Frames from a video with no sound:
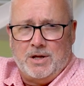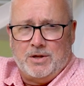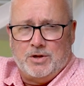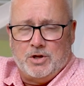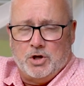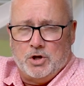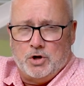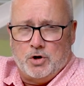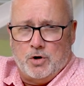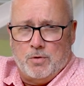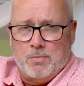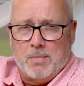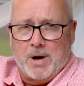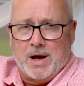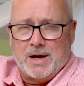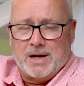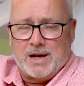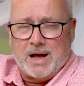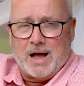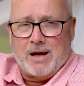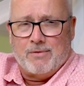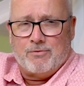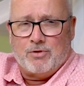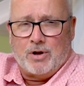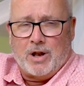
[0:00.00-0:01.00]
that you might
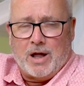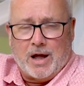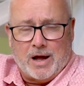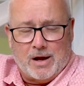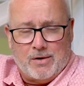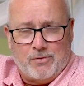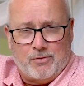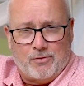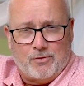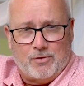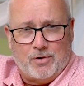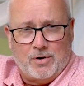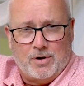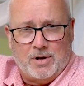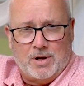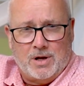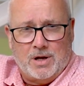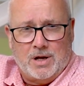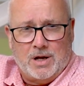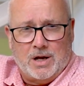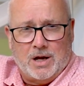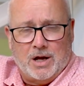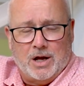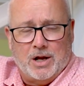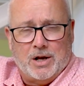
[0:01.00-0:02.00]
have life
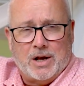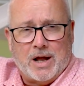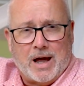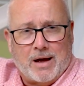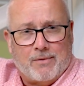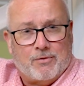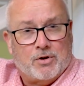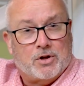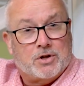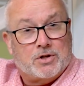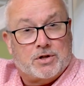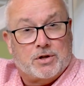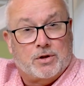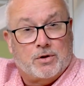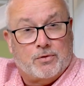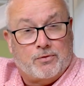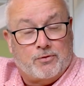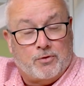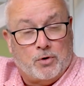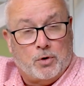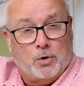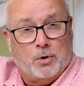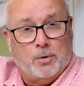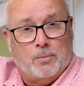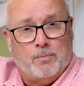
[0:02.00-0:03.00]
and have it to the
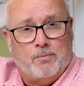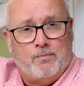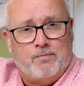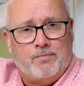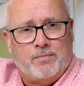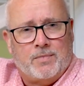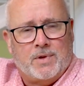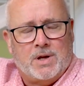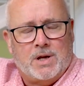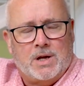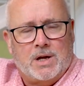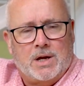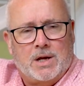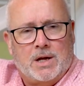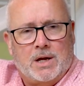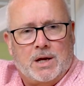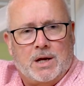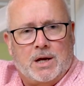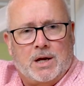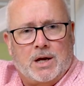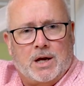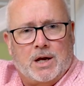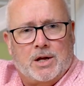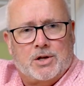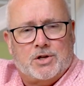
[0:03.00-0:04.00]
full."
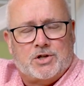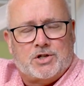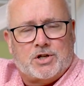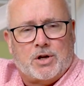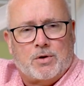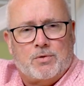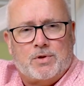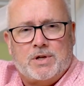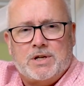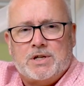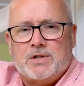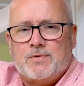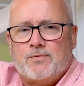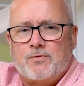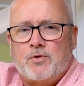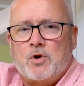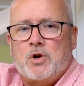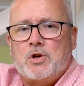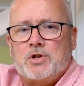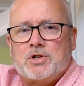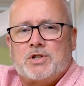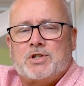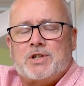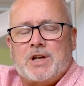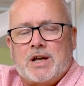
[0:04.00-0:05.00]
And so this
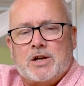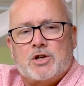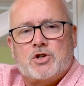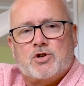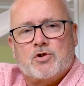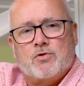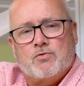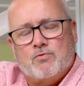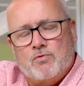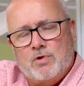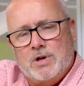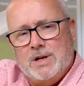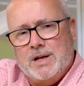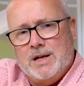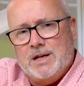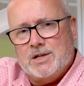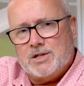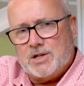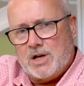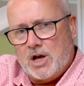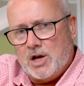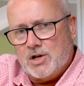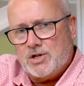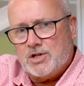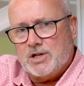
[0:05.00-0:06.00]
first session really
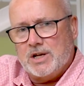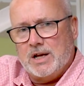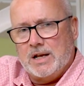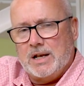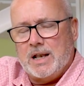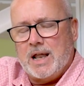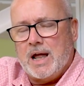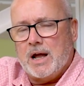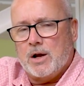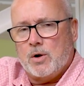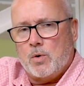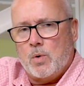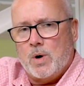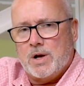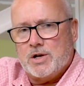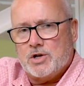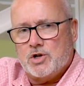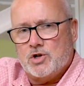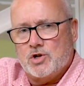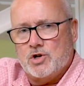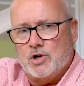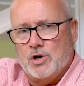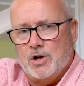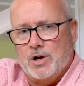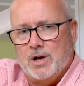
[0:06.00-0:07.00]
is asking that
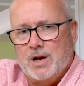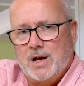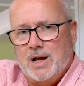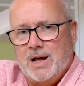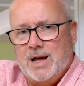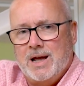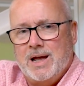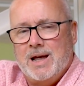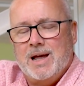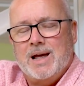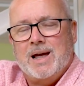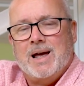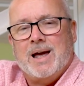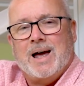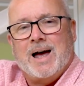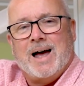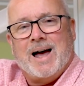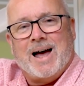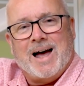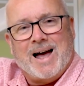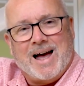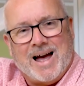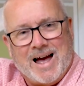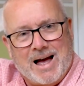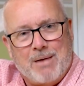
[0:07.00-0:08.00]
question.
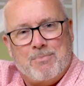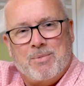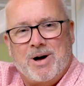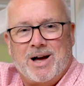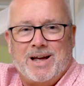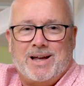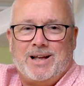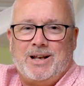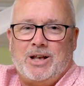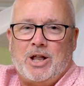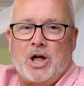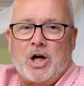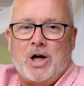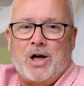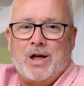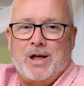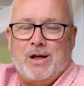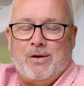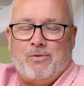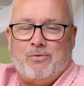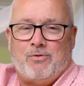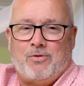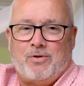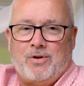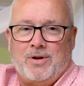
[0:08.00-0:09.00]
Am I
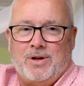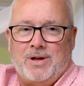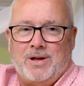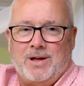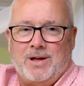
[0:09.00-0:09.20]
alive?